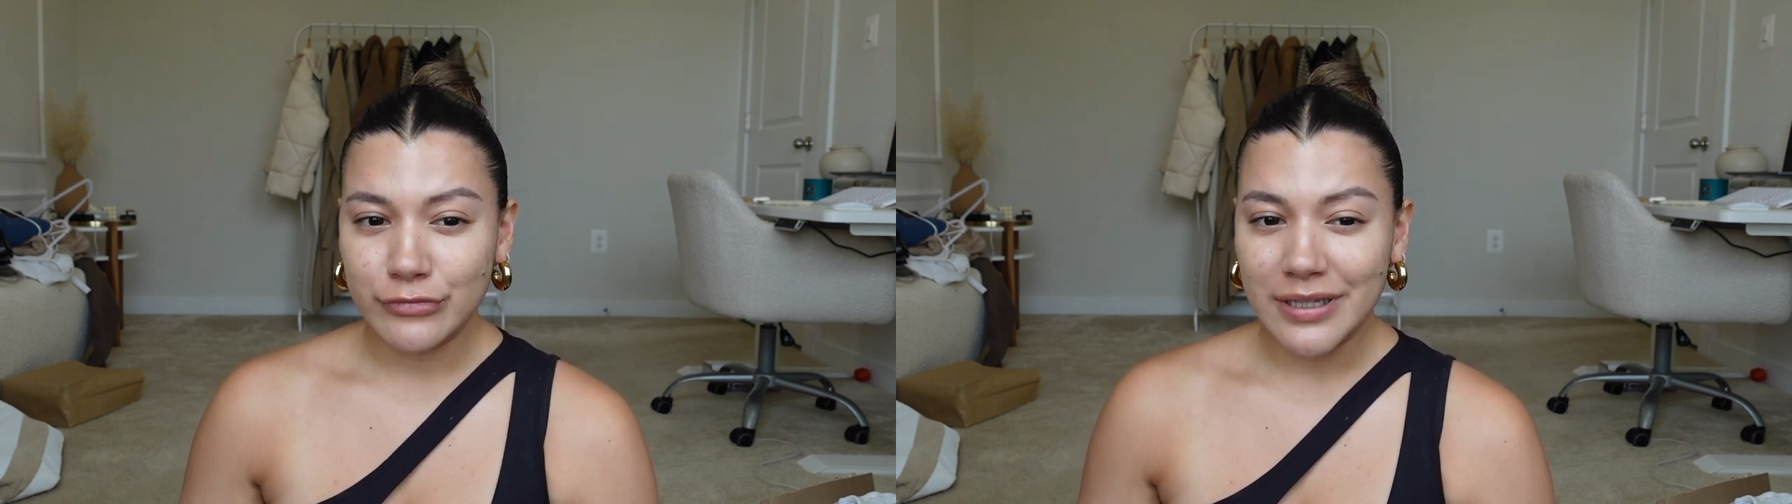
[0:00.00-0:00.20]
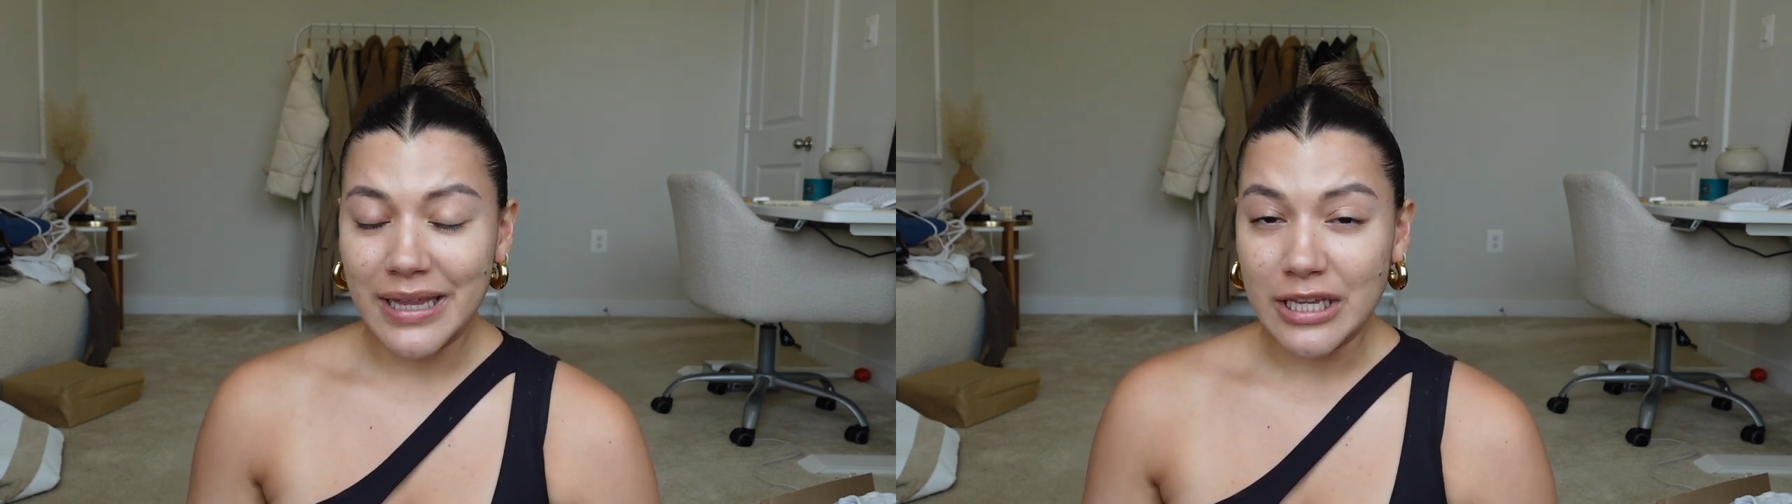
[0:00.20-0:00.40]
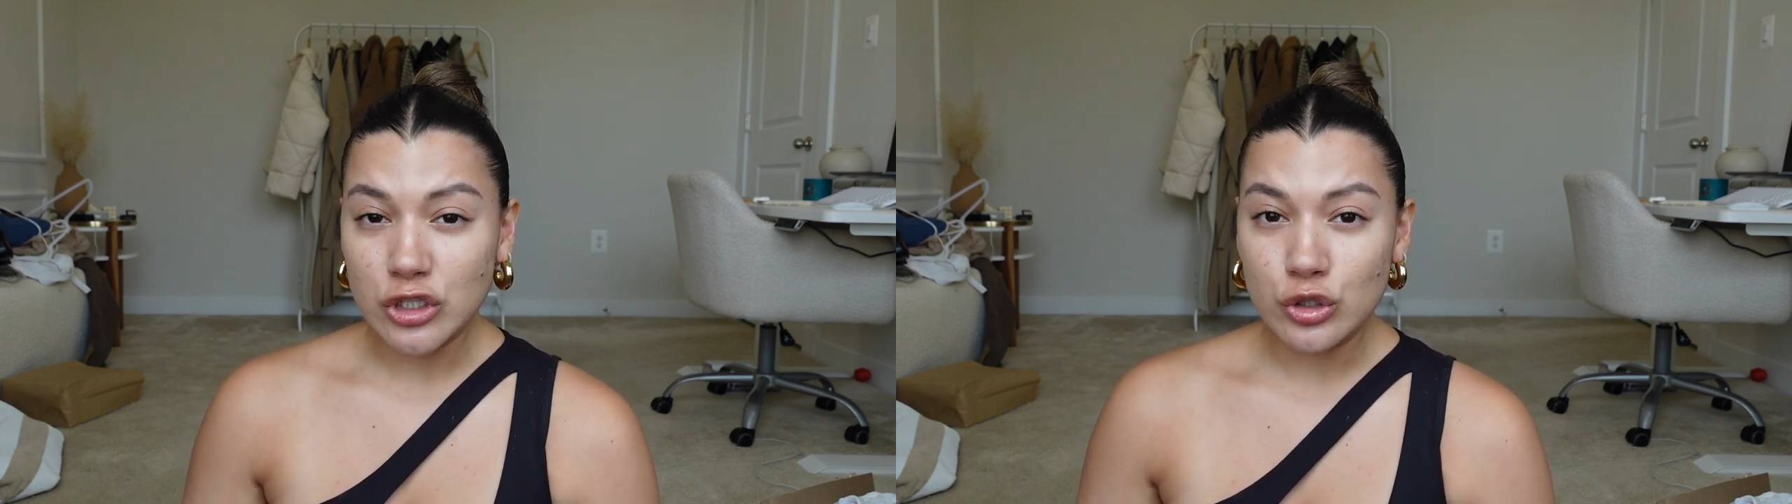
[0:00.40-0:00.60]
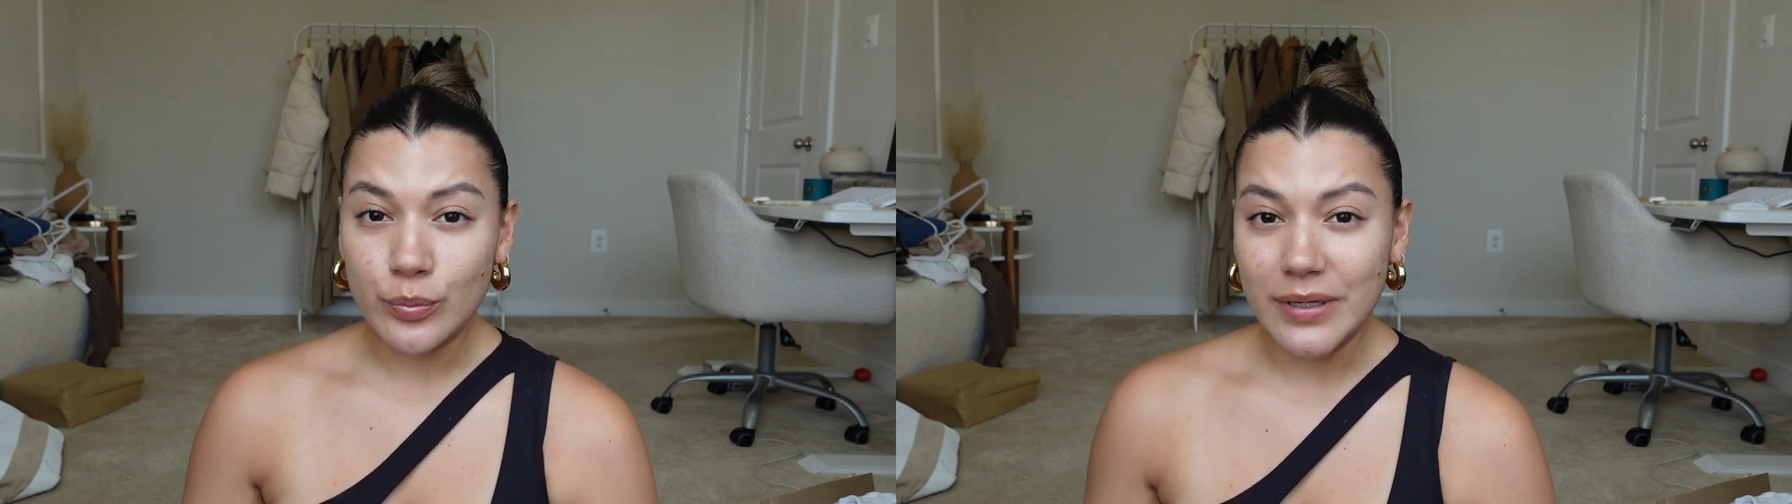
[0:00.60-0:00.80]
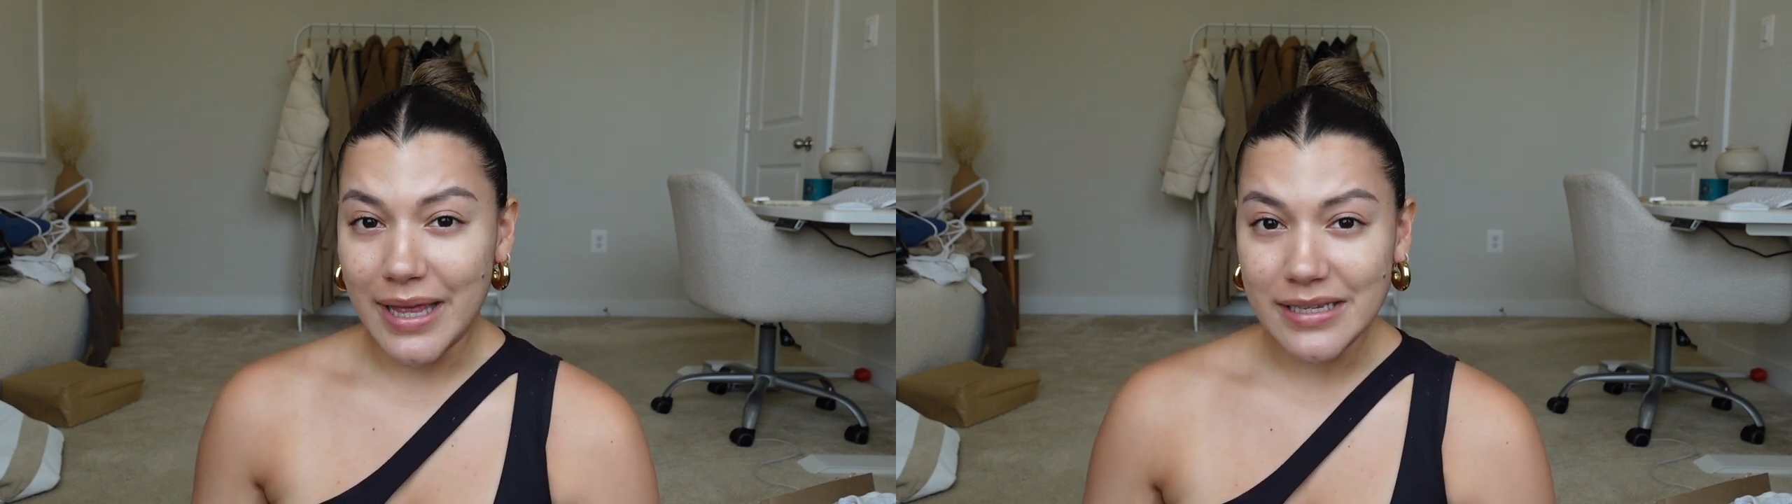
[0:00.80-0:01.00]
like
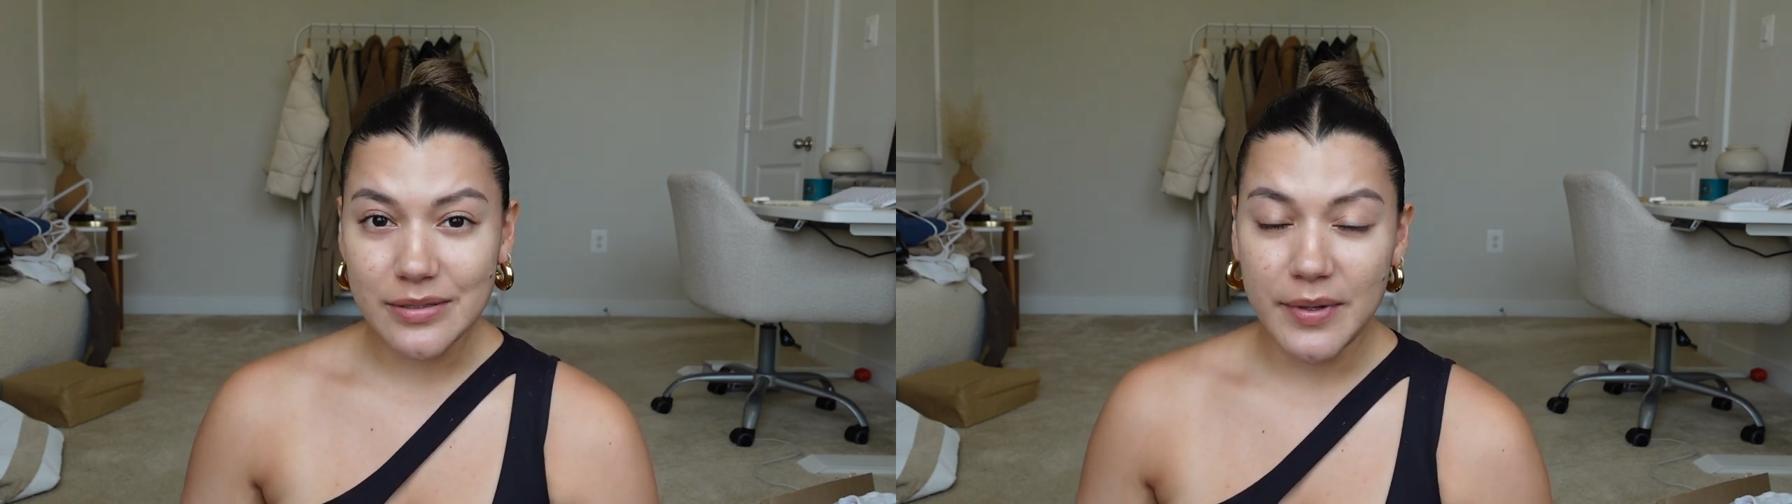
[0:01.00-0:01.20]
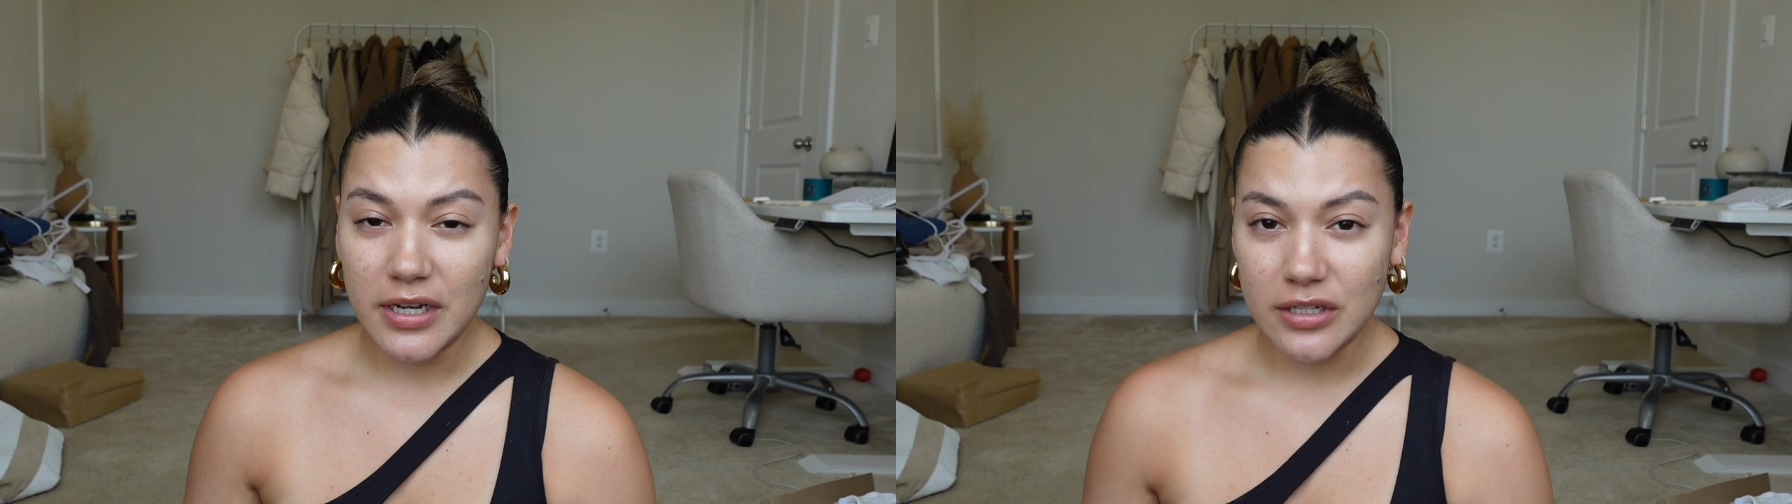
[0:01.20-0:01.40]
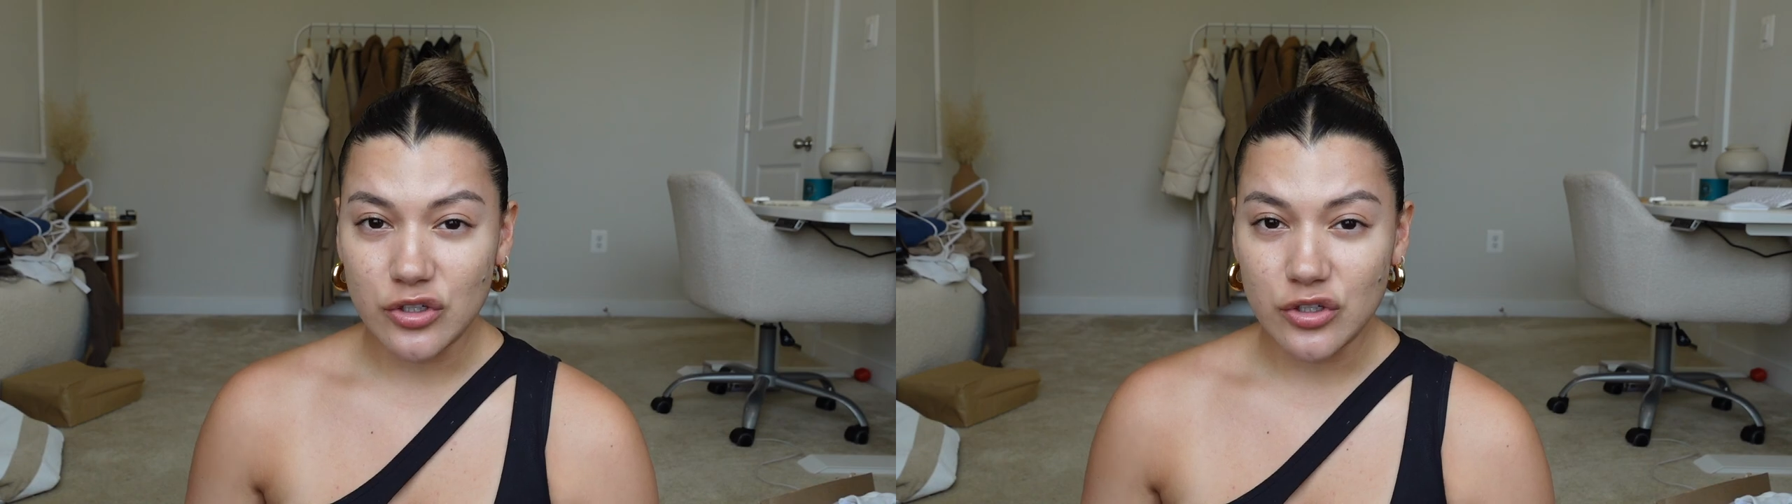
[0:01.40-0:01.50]
super last minute